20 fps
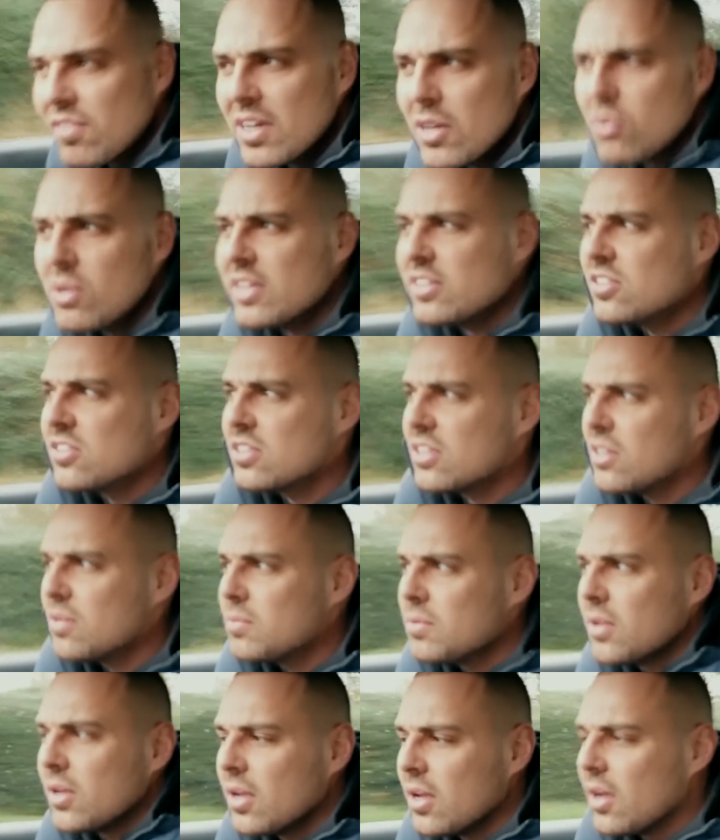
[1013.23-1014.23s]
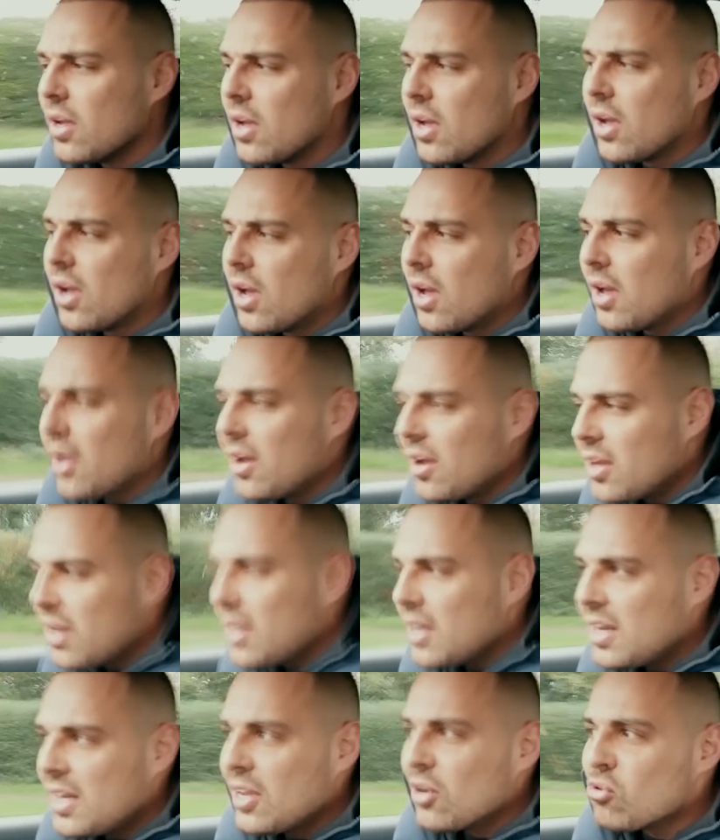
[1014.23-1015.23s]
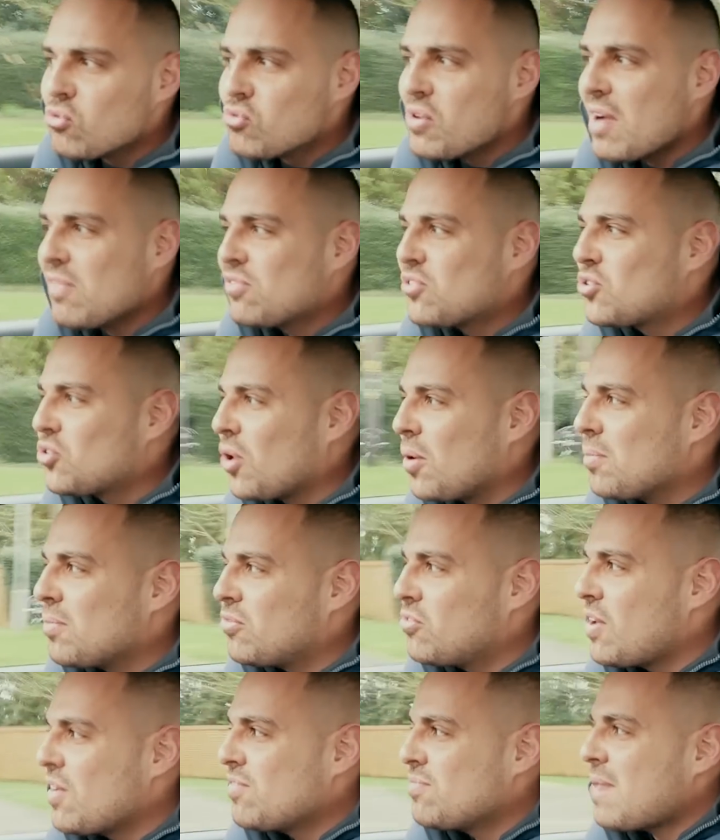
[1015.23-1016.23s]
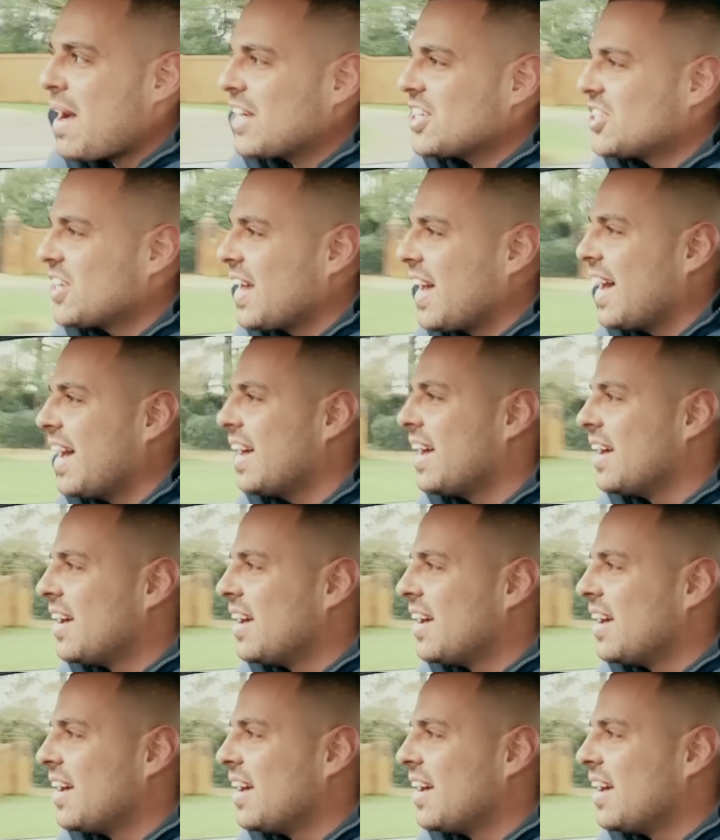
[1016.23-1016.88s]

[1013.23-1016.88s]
little listen to the little rev match there.